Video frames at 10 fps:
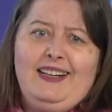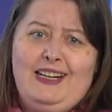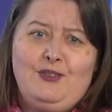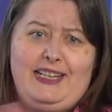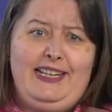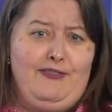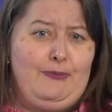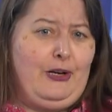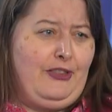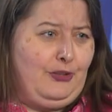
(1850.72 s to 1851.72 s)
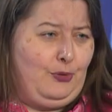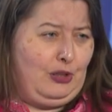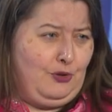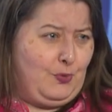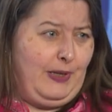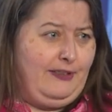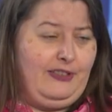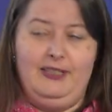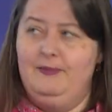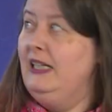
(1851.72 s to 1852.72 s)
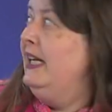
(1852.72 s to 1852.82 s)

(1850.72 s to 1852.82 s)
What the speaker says: accounts, I never bothered to close one of them.